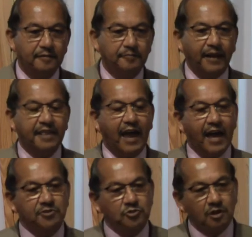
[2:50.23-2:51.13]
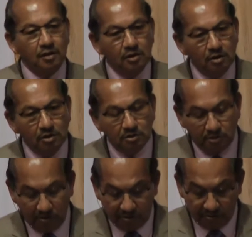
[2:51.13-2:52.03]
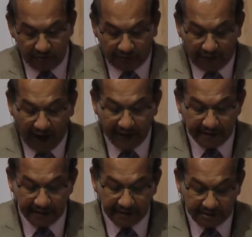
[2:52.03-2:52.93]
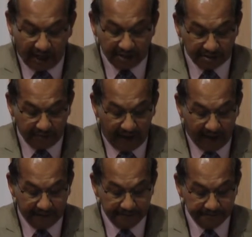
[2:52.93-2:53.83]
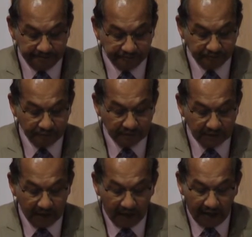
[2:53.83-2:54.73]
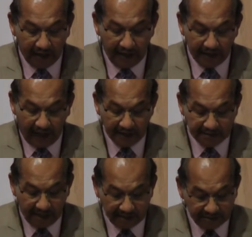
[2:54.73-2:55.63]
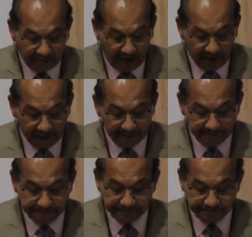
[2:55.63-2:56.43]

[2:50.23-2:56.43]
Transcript: but they had to collude to find a just man and an unjust trial